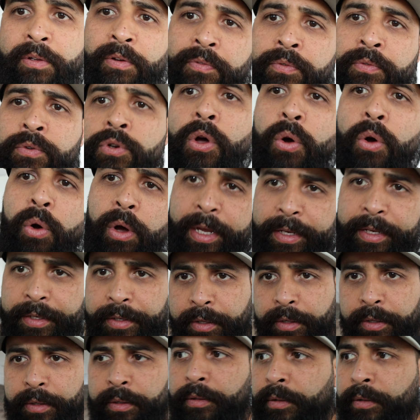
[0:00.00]
of no
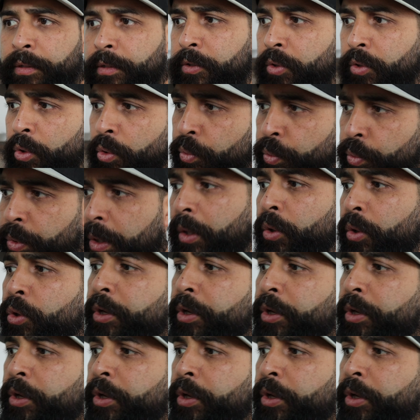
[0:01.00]
idea. So we're